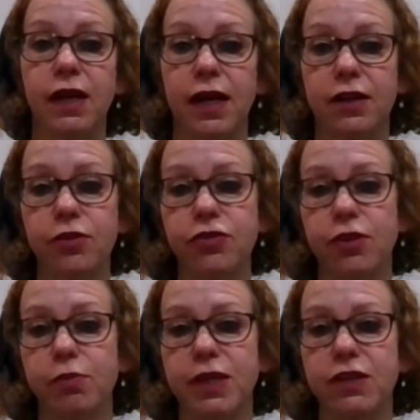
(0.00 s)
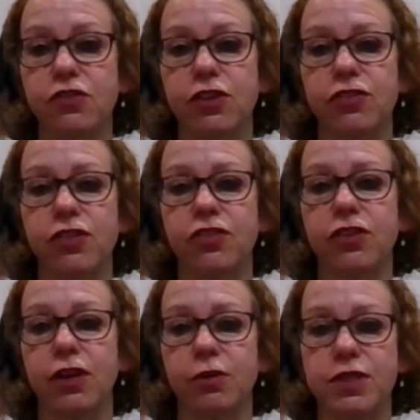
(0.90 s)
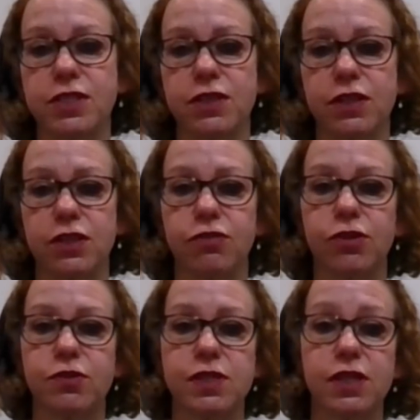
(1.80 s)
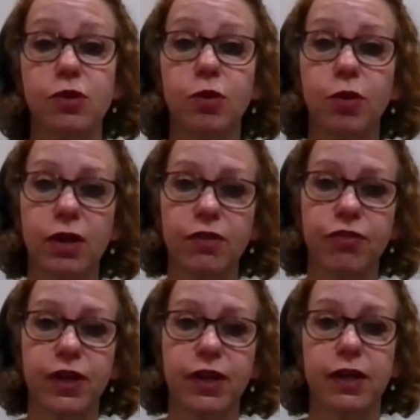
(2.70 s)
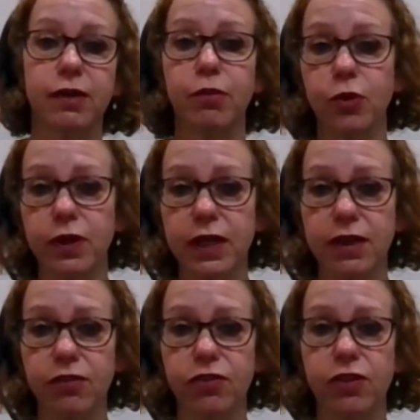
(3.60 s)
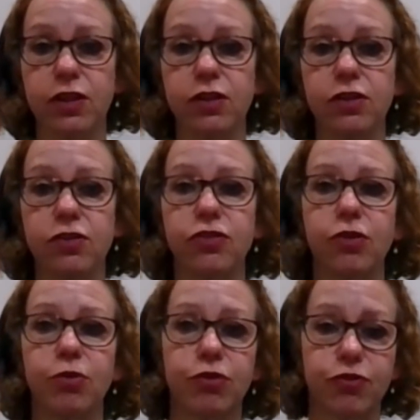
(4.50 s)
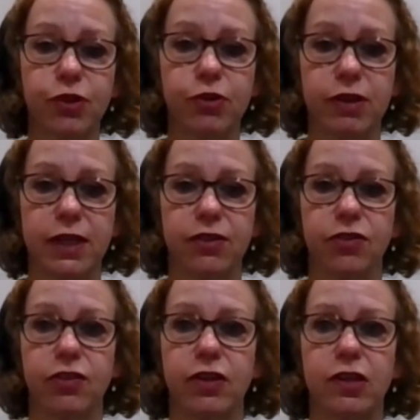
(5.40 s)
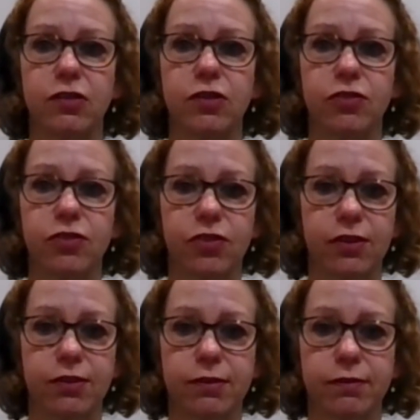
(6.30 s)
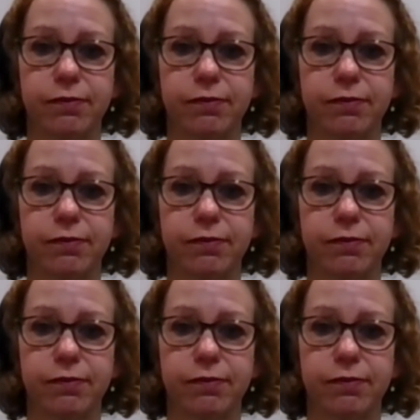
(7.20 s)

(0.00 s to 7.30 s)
And also be interested to know, under the new rules, are you qualifying more accounts than you used to or fewer accounts than you used to?